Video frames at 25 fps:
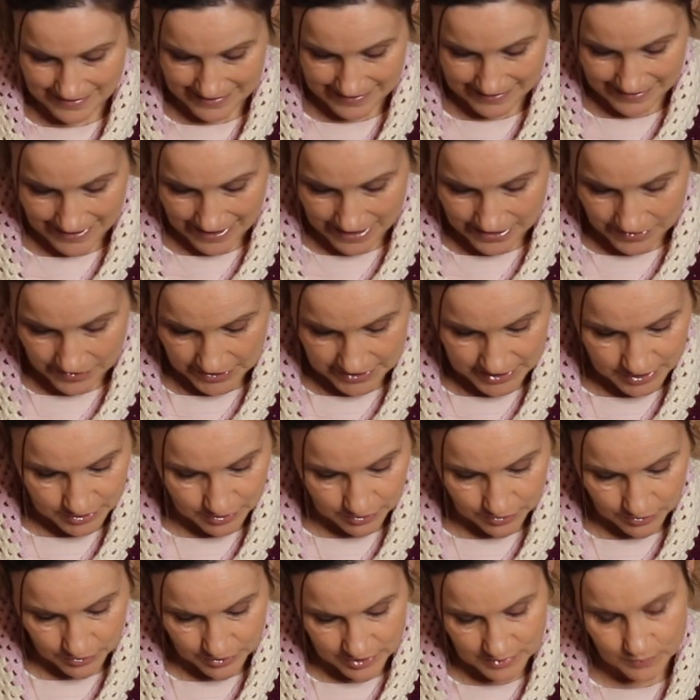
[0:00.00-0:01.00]
And again, this
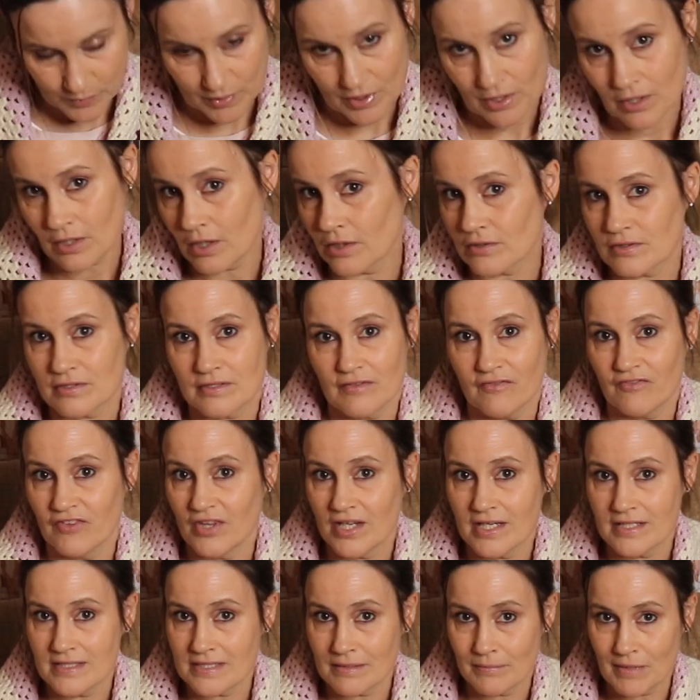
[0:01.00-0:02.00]
goes with lots of
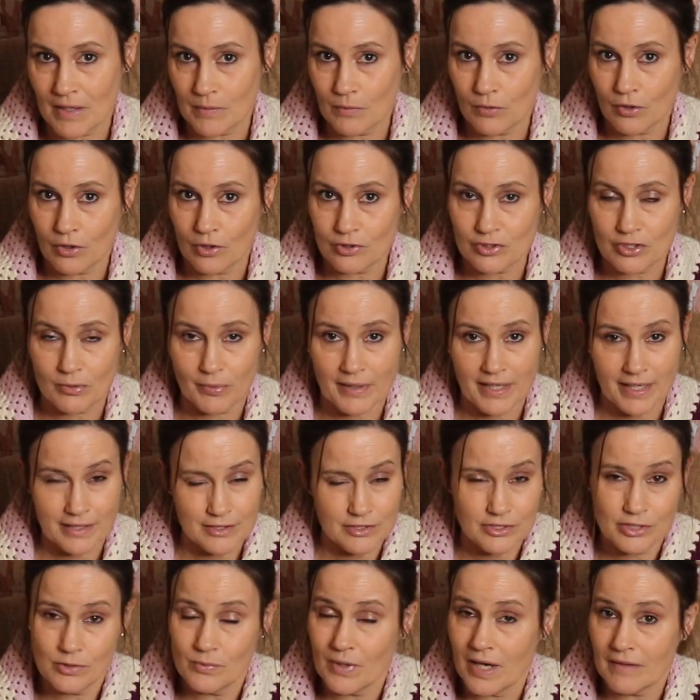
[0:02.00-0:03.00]
things in my wardrobe. I
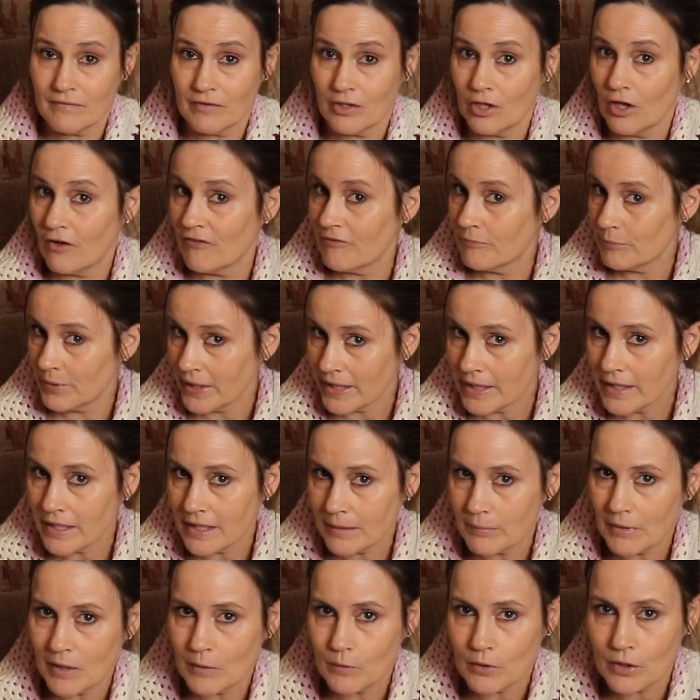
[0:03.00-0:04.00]
do have a lot of
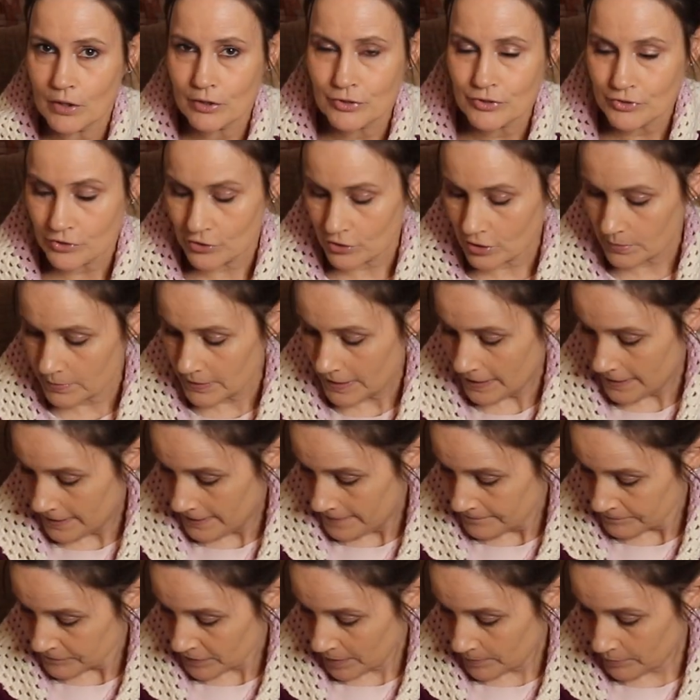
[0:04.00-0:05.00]
pink in my wardrobe,
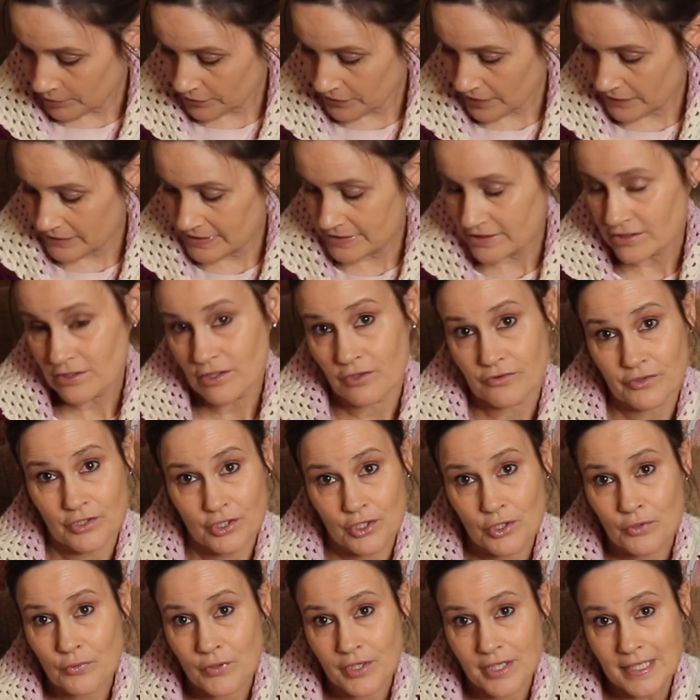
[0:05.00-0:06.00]
but then there's got the
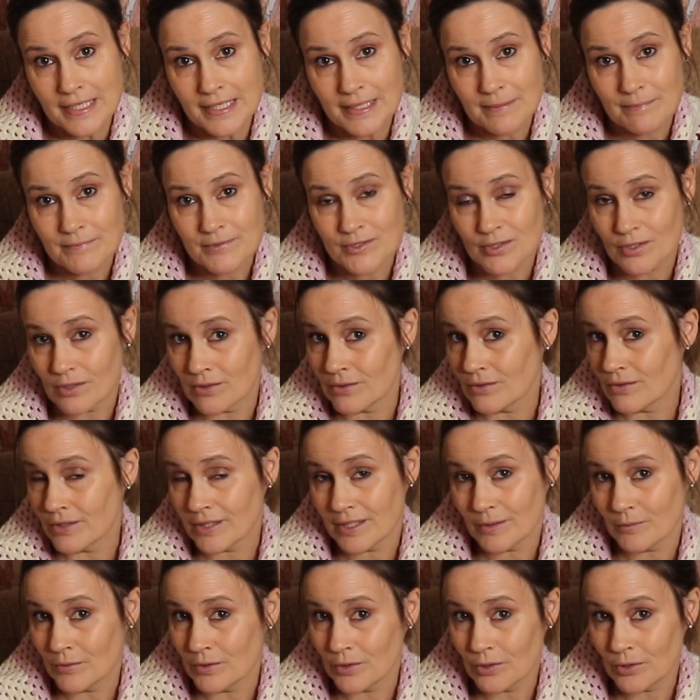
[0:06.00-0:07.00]
cream, so
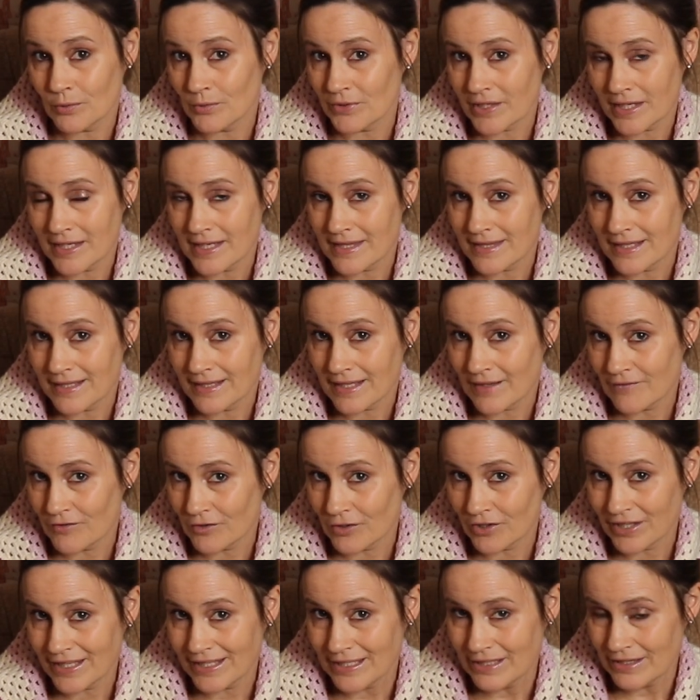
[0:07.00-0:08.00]
it will go with anything that I've
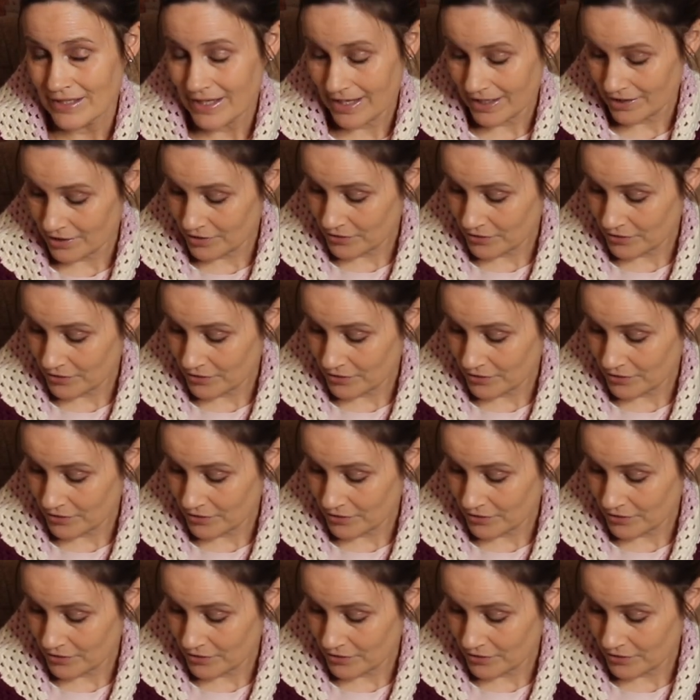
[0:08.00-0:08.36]
got in there,